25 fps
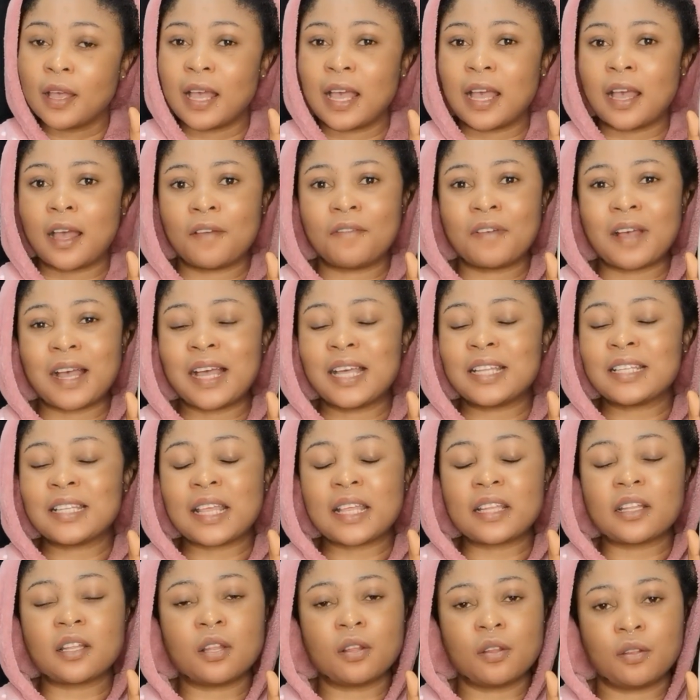I have
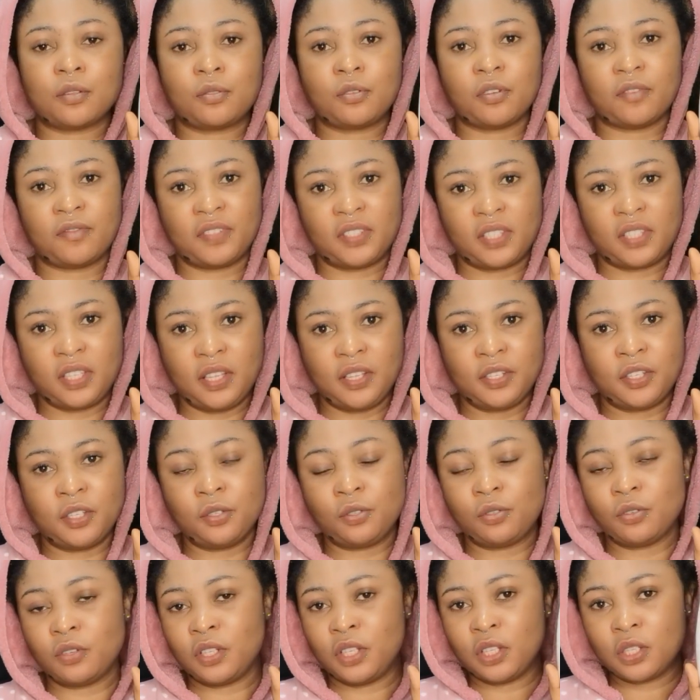added lots of things
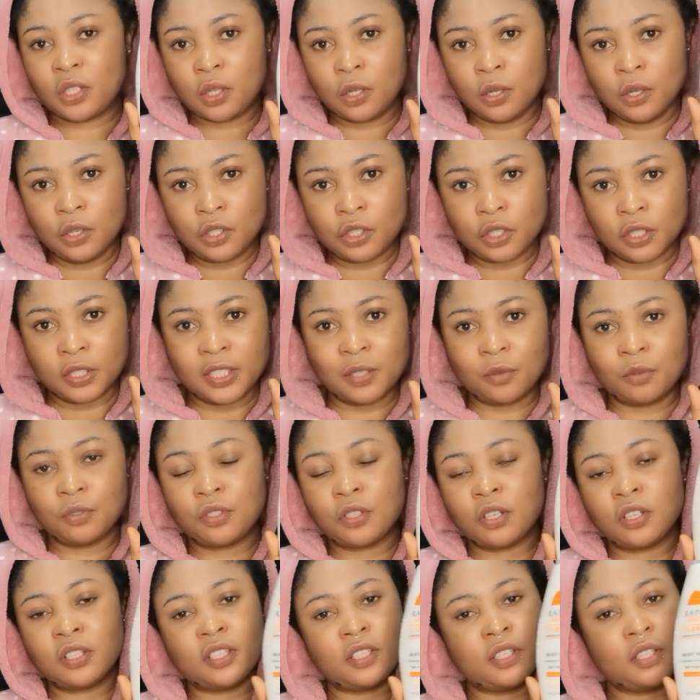into this lotion. The
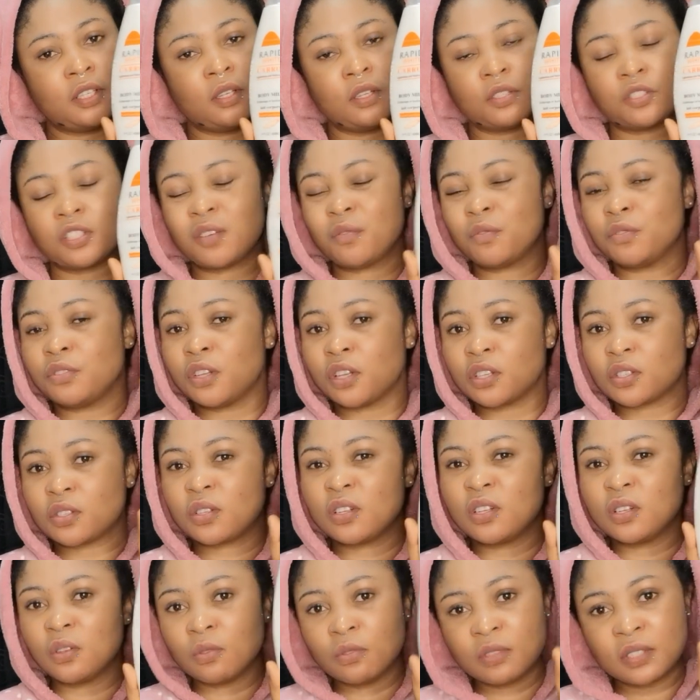lotion will
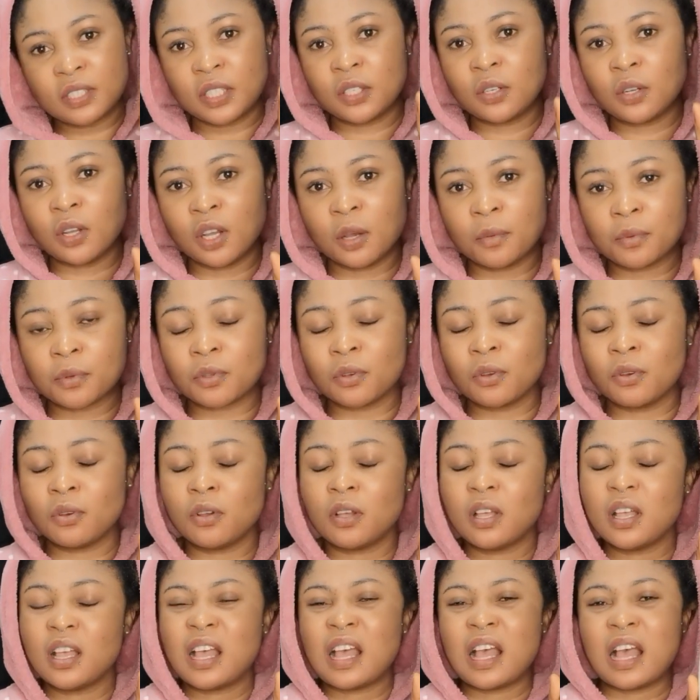just loosen up.
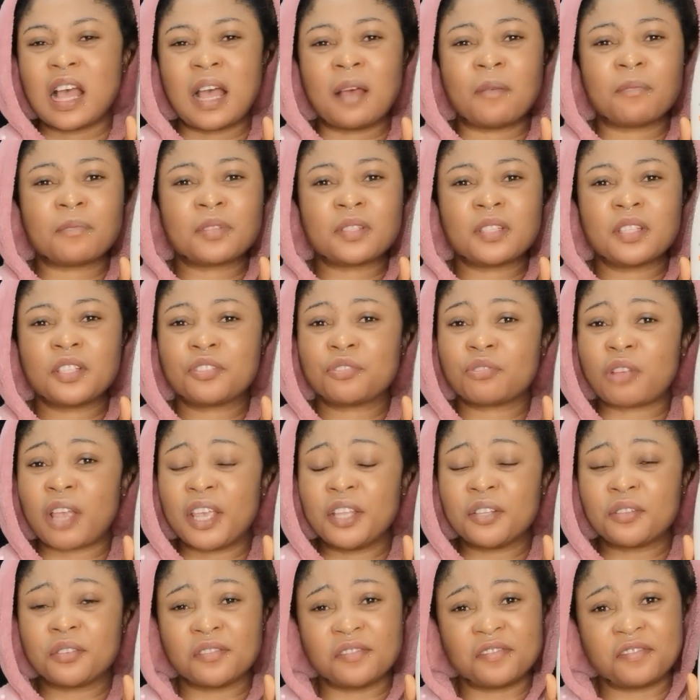So I'm still
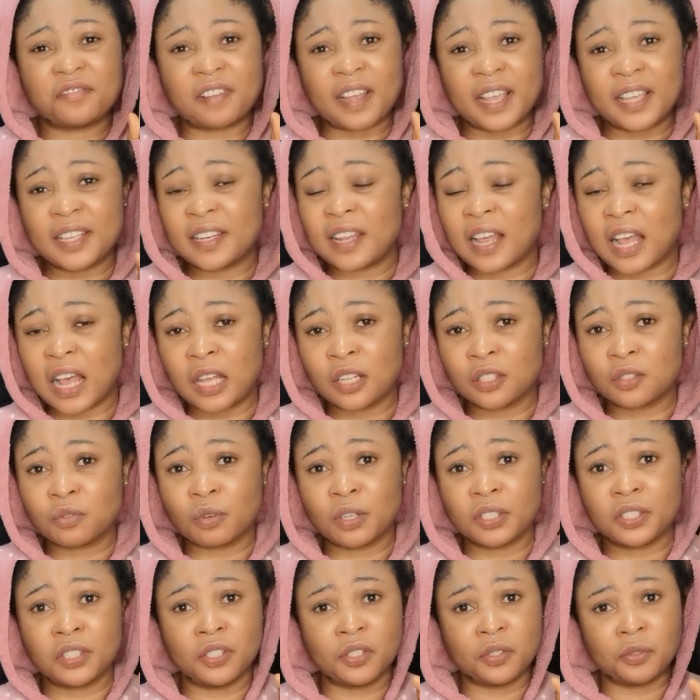trying to find out
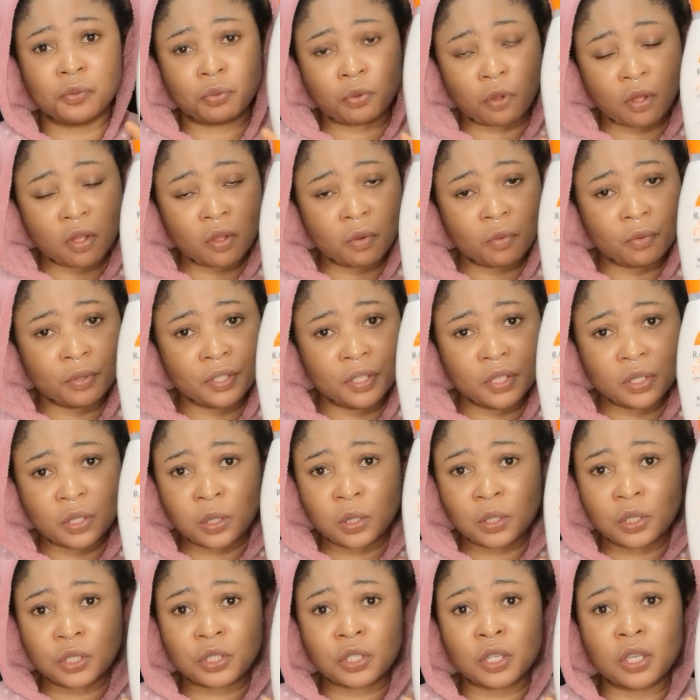what is wrong with this
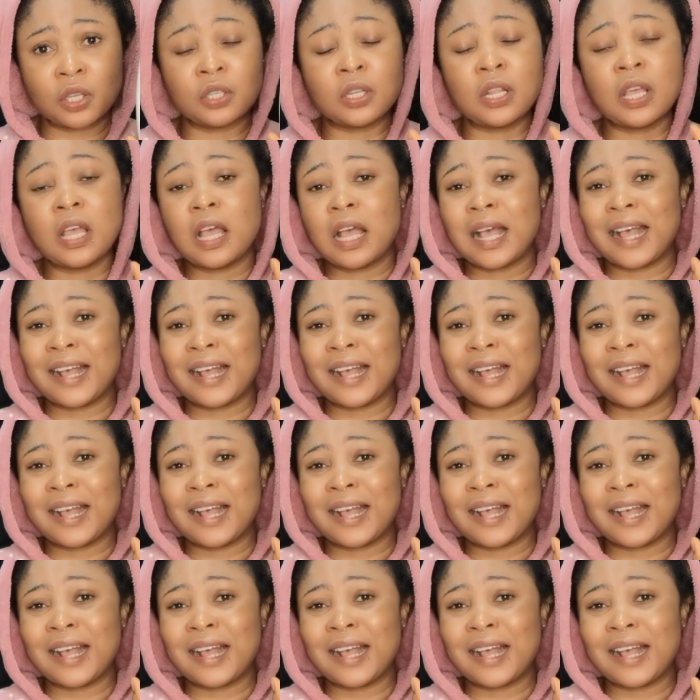lotion.